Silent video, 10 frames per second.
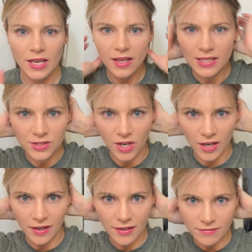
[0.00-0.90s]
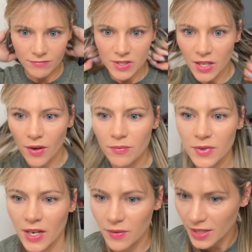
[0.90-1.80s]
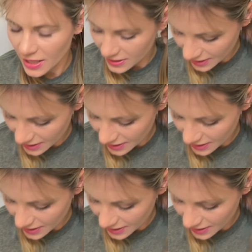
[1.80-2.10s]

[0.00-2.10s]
It's dark, so you're not really going to